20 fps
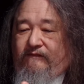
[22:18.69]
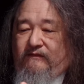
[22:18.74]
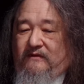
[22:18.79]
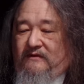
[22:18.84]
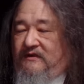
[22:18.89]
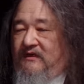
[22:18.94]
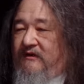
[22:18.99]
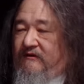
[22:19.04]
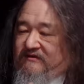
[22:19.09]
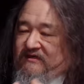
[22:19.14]

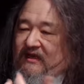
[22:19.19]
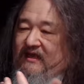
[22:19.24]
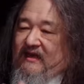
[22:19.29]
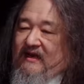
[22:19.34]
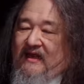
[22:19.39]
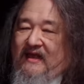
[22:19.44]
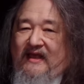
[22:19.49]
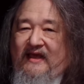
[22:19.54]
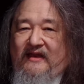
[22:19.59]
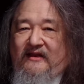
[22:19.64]
for, you know
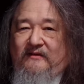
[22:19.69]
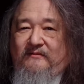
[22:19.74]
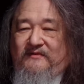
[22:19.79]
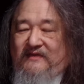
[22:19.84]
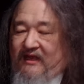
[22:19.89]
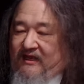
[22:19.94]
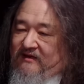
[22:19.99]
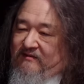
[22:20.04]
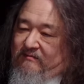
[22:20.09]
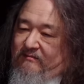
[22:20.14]
10 atom
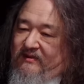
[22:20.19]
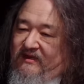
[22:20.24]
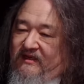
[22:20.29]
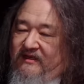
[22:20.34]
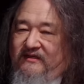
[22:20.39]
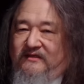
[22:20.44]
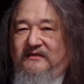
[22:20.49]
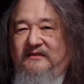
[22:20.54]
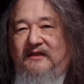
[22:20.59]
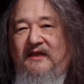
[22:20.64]
10
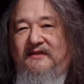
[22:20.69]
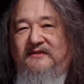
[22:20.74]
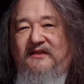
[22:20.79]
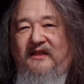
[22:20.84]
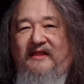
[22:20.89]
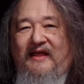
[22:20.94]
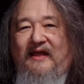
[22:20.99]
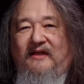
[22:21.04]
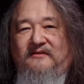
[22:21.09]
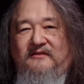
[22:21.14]
bits has
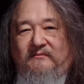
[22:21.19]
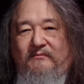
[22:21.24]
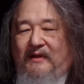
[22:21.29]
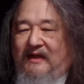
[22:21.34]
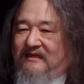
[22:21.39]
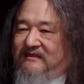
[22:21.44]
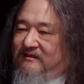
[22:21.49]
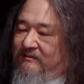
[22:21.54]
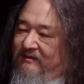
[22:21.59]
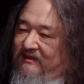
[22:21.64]
a thousand
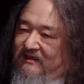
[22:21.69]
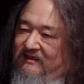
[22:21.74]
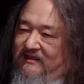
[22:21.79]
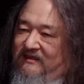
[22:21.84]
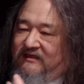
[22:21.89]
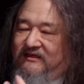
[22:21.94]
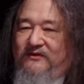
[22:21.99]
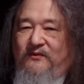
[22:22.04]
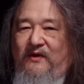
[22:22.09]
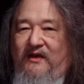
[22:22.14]

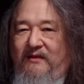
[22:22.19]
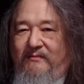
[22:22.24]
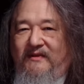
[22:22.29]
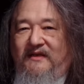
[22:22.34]
possibilities 20